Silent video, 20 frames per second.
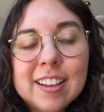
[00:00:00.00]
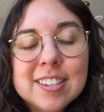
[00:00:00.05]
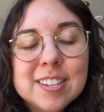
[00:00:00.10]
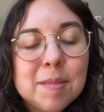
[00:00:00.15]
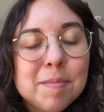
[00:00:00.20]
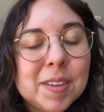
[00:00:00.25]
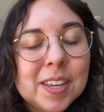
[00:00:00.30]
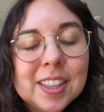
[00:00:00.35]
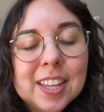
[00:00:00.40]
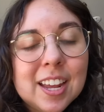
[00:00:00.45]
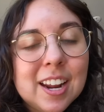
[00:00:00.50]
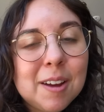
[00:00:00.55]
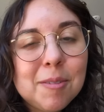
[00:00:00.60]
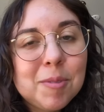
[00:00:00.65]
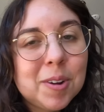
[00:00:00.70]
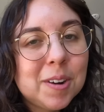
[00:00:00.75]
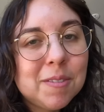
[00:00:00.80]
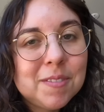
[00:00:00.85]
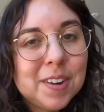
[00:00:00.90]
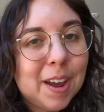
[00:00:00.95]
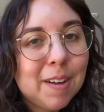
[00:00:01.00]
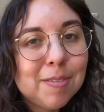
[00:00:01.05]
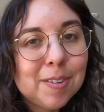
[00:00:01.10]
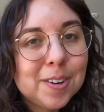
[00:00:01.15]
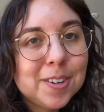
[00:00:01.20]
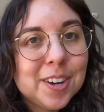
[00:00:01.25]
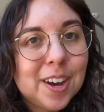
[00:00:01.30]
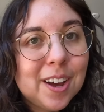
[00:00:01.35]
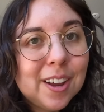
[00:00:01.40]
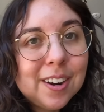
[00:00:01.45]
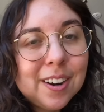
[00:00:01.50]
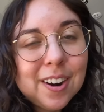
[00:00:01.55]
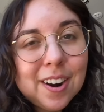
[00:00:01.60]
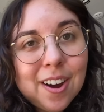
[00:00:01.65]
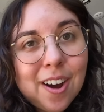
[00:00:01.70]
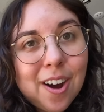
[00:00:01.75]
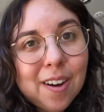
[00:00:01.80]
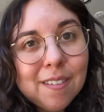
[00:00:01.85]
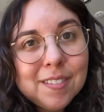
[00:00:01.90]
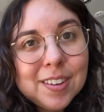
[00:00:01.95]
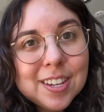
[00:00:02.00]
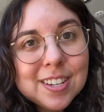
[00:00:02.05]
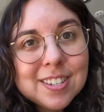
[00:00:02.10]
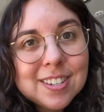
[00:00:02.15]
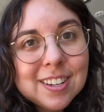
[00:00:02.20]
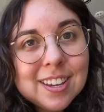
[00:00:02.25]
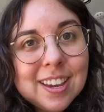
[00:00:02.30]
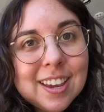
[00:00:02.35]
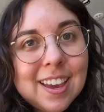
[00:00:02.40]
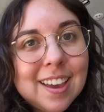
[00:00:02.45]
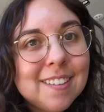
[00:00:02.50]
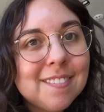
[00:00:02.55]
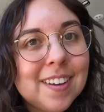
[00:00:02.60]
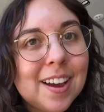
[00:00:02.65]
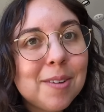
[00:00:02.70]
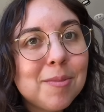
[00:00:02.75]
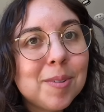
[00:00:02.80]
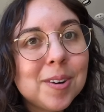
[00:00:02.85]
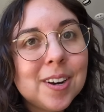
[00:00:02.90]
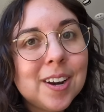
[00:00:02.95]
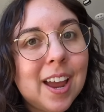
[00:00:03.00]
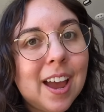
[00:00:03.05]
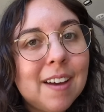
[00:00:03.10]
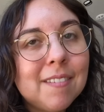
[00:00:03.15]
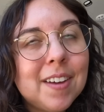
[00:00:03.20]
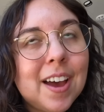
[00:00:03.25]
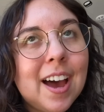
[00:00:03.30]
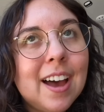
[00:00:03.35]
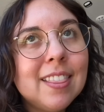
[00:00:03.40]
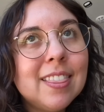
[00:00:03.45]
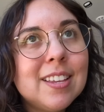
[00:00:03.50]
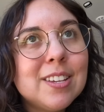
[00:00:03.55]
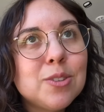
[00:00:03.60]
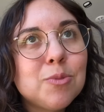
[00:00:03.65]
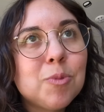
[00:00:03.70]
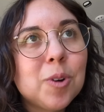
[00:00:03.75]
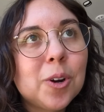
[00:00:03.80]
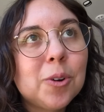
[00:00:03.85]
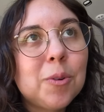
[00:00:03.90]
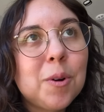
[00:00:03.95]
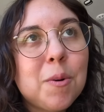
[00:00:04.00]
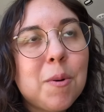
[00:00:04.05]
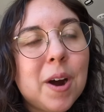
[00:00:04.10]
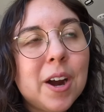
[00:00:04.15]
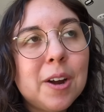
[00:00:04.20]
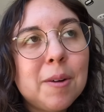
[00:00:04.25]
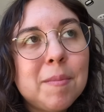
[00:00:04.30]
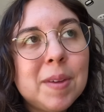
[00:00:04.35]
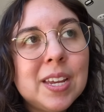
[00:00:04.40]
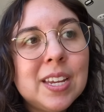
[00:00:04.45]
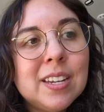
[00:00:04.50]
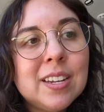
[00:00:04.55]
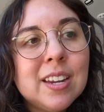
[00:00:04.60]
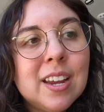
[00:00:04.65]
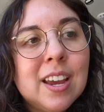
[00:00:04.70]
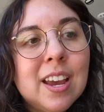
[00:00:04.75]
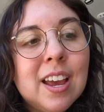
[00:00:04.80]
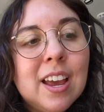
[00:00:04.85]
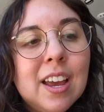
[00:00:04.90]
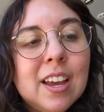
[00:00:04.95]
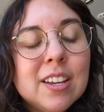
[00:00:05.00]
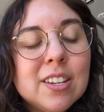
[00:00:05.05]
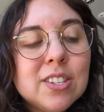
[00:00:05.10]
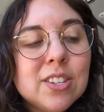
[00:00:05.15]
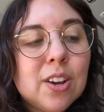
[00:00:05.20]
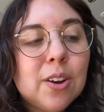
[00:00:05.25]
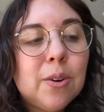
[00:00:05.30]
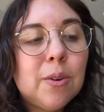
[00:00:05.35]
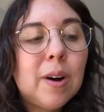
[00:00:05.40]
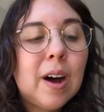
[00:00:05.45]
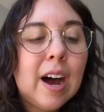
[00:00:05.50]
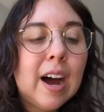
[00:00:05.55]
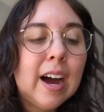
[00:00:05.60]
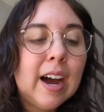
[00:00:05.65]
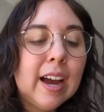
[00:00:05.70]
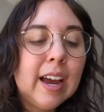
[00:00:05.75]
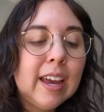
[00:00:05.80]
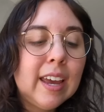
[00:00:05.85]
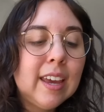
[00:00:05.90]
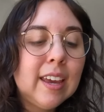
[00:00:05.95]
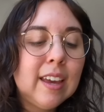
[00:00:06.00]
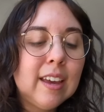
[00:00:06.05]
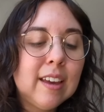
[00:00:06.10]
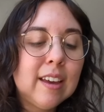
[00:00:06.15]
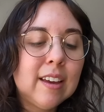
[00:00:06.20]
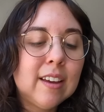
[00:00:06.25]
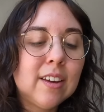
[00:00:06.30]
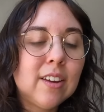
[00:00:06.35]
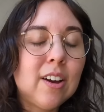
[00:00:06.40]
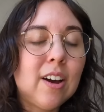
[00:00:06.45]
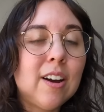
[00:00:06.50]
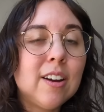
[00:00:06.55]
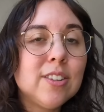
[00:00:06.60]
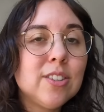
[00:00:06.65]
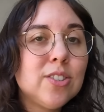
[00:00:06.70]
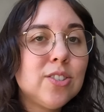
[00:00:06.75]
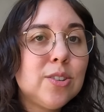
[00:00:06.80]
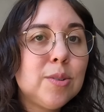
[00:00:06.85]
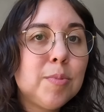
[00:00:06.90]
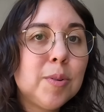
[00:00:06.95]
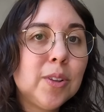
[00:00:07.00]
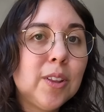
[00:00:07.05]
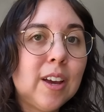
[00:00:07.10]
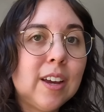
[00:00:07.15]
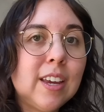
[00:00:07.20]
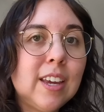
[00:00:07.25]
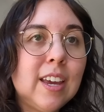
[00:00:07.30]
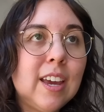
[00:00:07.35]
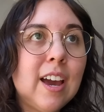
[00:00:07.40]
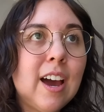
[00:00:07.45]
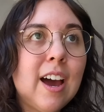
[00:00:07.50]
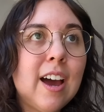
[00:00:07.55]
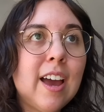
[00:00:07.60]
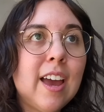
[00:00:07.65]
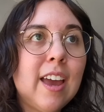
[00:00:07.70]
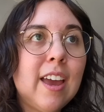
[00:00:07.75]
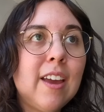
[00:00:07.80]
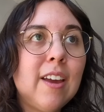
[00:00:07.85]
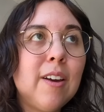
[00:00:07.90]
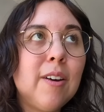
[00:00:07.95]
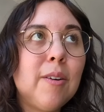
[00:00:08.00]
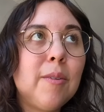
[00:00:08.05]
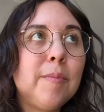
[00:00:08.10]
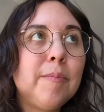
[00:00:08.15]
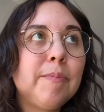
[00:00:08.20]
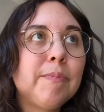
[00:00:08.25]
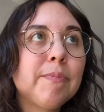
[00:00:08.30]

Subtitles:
something that I would have never done, obviously, if I wouldn't have had this work requirement. So I got super lucky. I